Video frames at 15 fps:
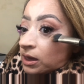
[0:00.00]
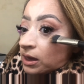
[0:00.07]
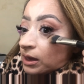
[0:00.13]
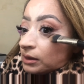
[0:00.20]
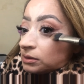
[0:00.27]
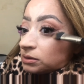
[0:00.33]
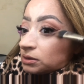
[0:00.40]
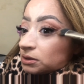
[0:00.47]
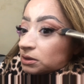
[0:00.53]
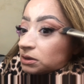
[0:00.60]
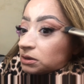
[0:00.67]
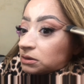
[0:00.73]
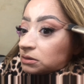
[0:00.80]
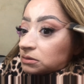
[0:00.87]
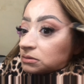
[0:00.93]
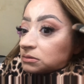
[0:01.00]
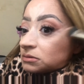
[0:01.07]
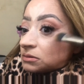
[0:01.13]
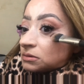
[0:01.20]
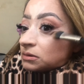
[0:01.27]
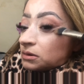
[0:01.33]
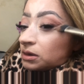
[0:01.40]
I didn't
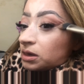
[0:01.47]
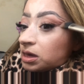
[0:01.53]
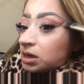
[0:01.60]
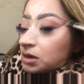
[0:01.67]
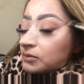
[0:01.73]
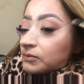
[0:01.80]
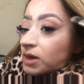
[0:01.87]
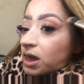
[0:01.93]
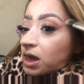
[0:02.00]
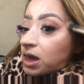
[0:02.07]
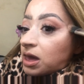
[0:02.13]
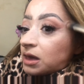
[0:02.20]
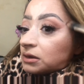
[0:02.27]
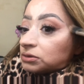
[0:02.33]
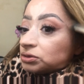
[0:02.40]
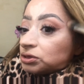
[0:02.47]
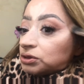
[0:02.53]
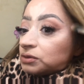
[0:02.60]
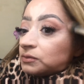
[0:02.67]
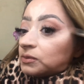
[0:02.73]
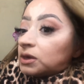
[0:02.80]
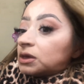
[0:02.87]
add
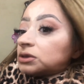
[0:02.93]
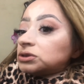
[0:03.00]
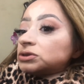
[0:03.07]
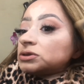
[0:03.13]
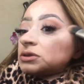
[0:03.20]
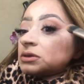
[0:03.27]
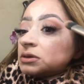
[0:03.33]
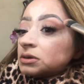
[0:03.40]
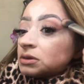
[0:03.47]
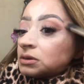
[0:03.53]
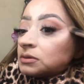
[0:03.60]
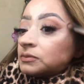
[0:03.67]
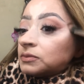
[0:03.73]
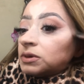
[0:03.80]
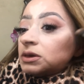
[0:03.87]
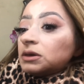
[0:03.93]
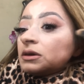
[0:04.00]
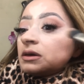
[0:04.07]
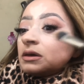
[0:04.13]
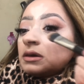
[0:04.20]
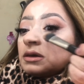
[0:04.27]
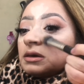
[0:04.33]
too much
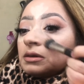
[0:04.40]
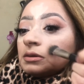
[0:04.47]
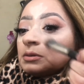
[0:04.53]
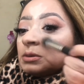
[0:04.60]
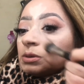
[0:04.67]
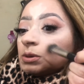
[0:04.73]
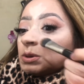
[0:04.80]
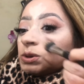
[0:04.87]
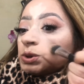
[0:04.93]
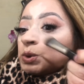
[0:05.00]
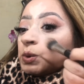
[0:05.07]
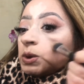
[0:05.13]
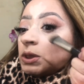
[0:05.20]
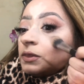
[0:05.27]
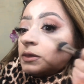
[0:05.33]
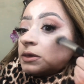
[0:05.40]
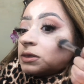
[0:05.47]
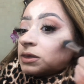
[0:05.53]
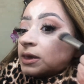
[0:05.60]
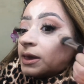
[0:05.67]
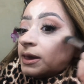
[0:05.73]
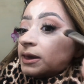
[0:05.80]
because during the
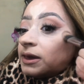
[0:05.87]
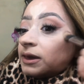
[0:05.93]
day,